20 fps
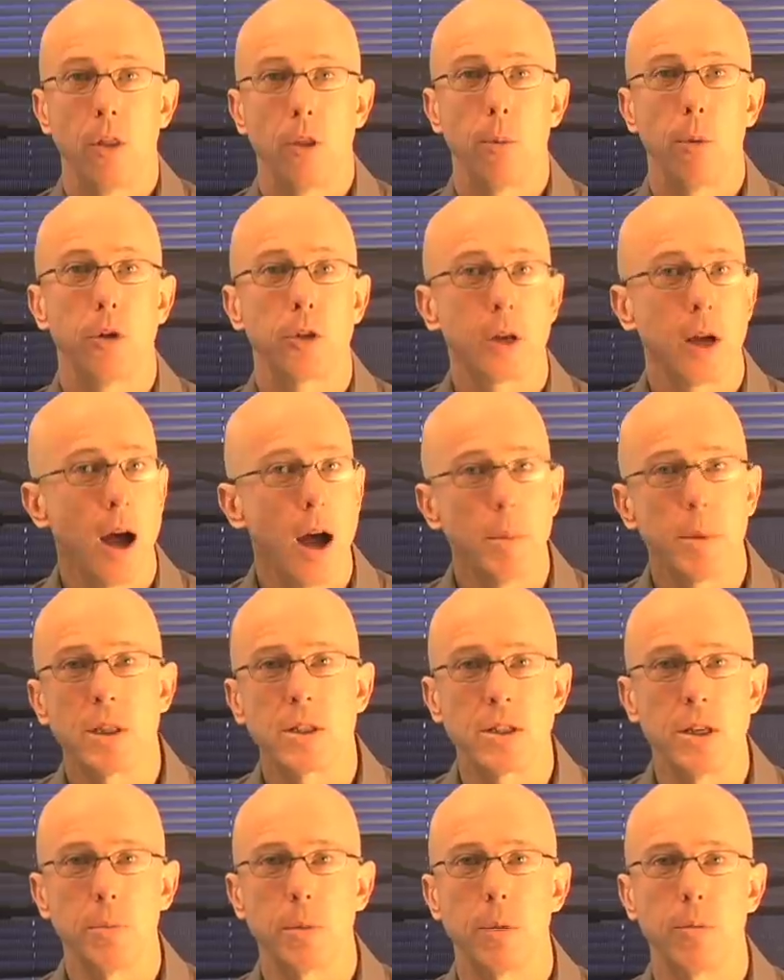The most common
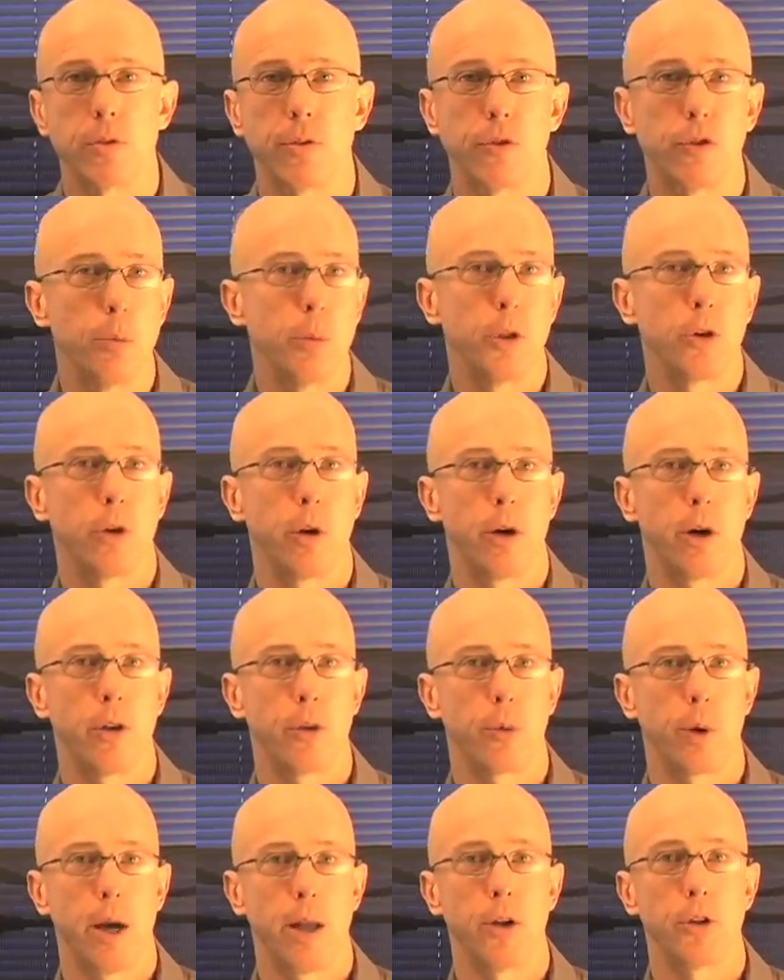symptoms of rheumatoid
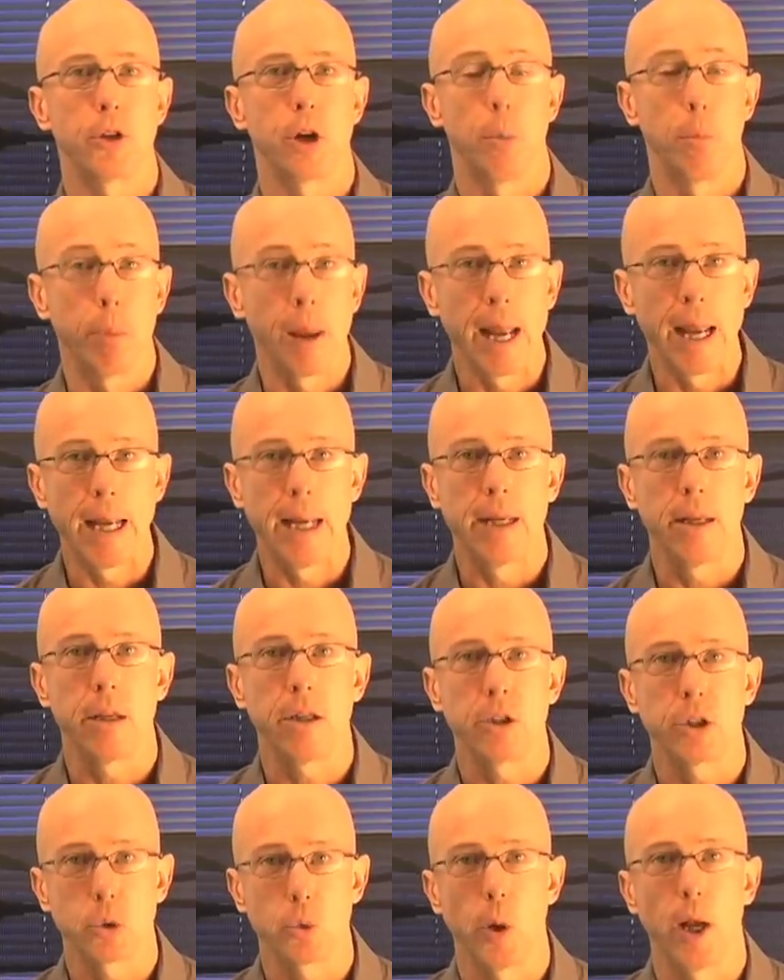arthritis are pain,
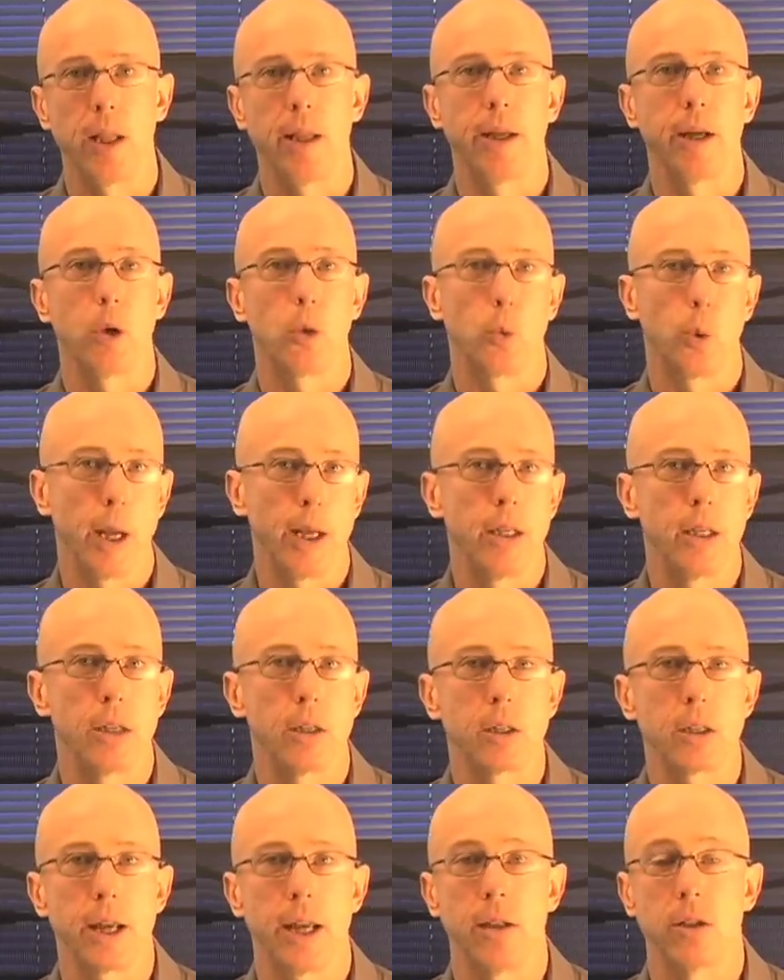swelling,
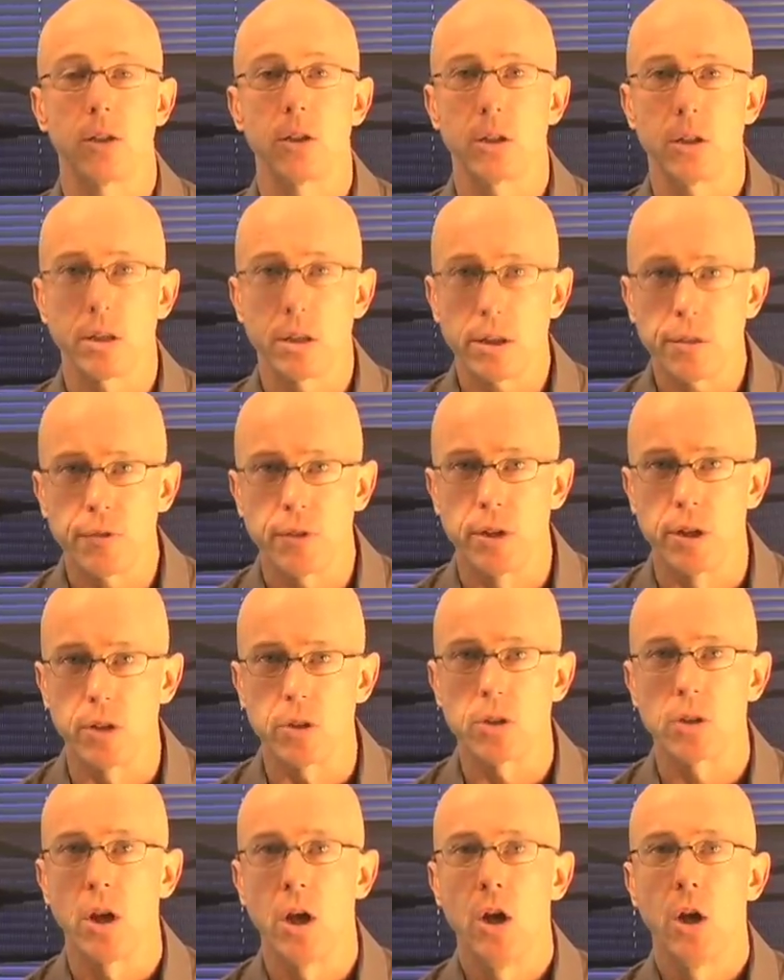redness, and
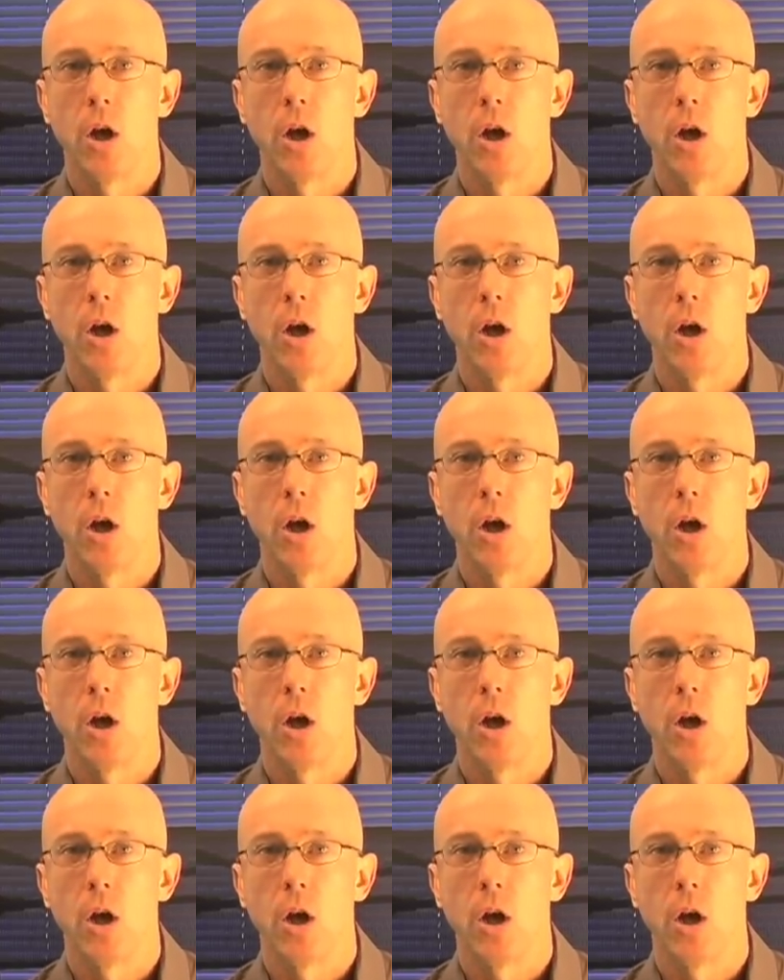stiffness,